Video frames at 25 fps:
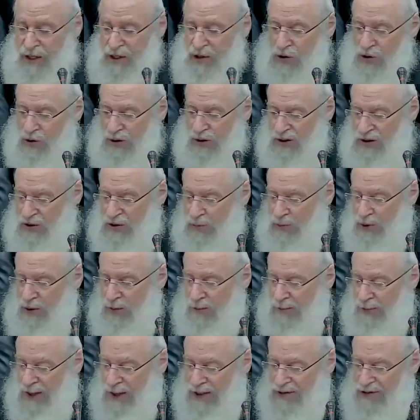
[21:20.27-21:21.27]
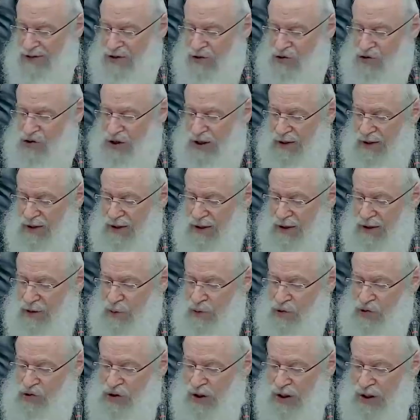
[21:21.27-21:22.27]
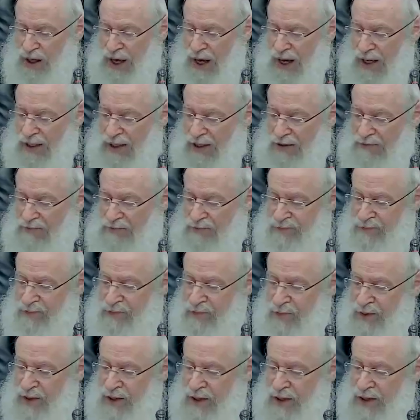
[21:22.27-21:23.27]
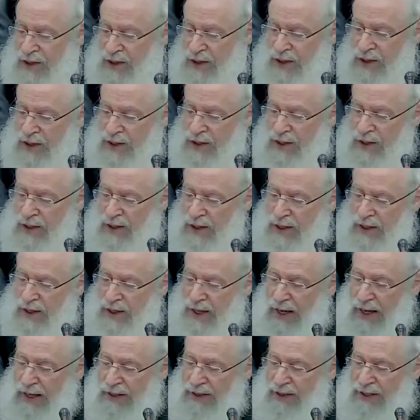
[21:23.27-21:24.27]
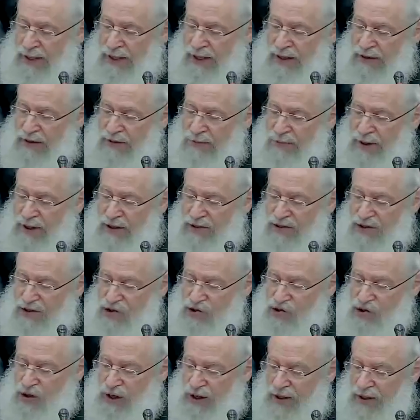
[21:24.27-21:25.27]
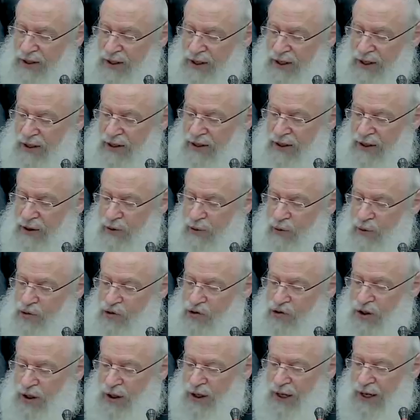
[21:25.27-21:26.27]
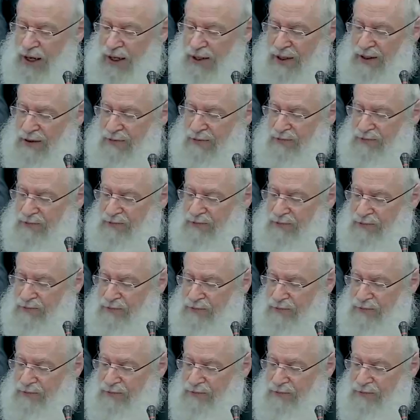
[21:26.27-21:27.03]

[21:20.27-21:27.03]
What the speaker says: You need to bring Maser Sheni to Yerushalayim and eat Maser Sheni in Yerushalayim.